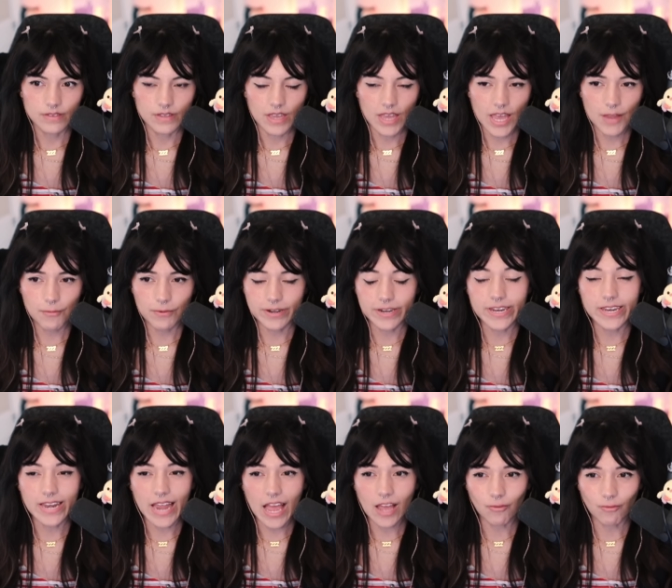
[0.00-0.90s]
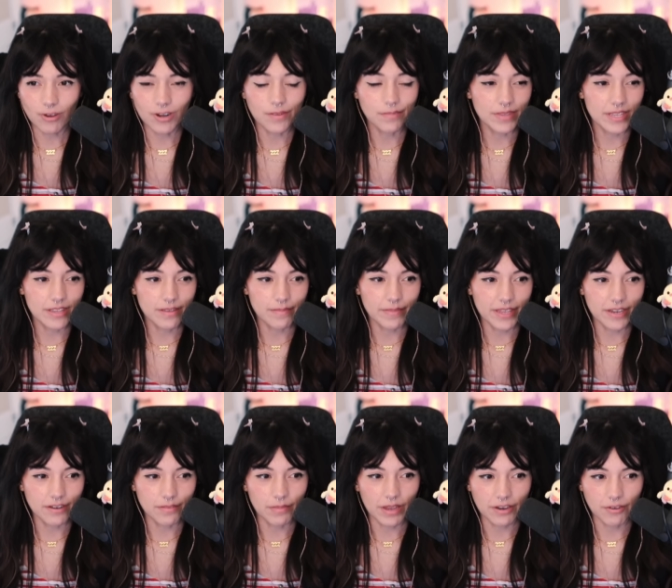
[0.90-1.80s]
I would not want to be
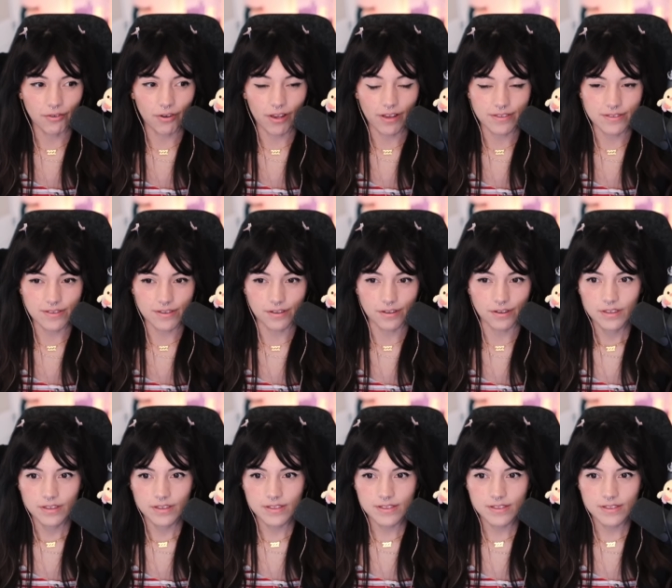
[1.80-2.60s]
commanded by Crosshair.